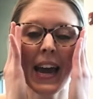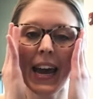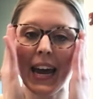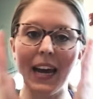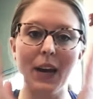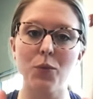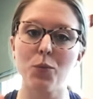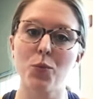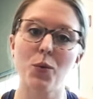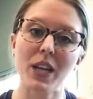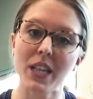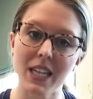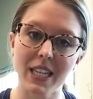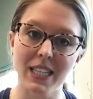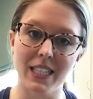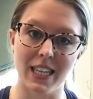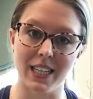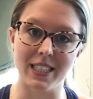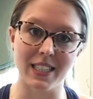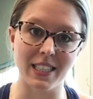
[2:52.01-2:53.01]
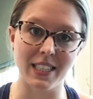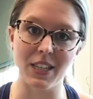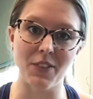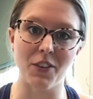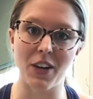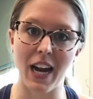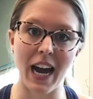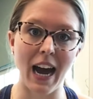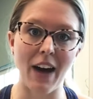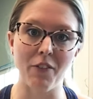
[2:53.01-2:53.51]
It really doesn't
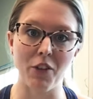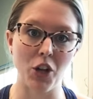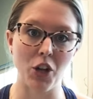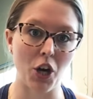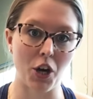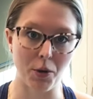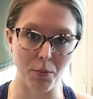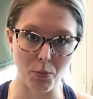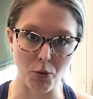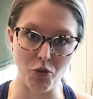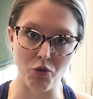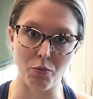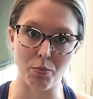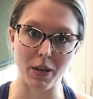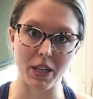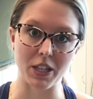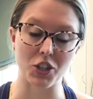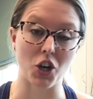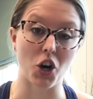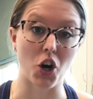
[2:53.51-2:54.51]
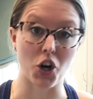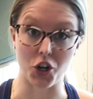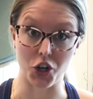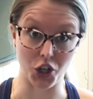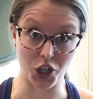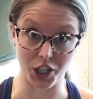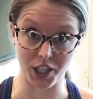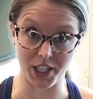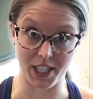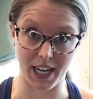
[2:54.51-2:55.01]
even have a lot of movement on a
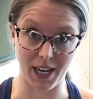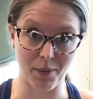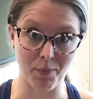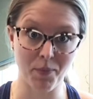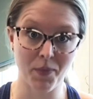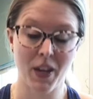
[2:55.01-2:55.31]
good day.